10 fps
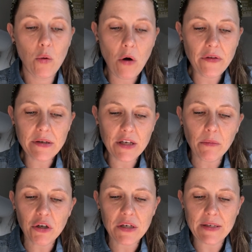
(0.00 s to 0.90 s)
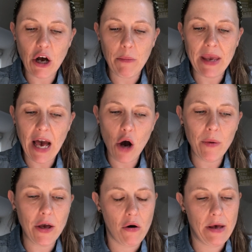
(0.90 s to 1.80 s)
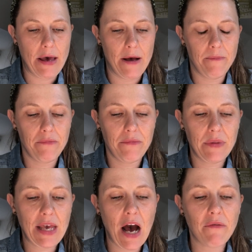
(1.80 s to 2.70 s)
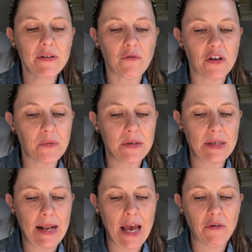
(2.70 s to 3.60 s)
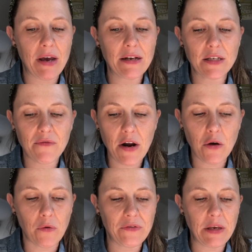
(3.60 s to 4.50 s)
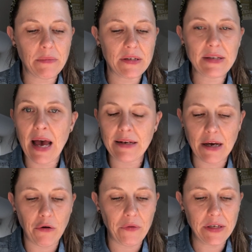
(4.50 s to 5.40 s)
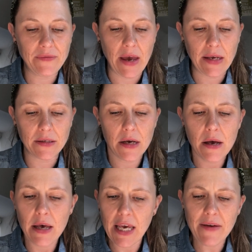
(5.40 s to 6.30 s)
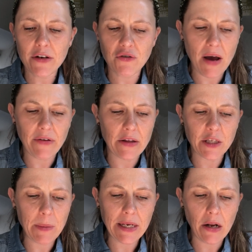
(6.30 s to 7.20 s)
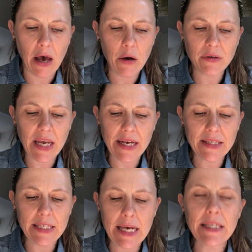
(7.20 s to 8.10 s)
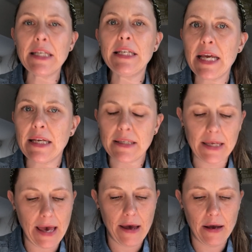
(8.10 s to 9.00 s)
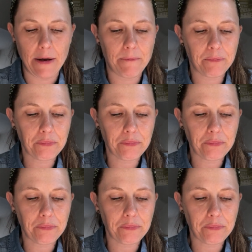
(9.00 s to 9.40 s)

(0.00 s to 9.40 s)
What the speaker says: "Well, then someone just tell me how we got here." Calvin's voice was still angry and his freckles seemed to stand out on his face. "Even travelling at the speed of light, it would take us years and years to get here."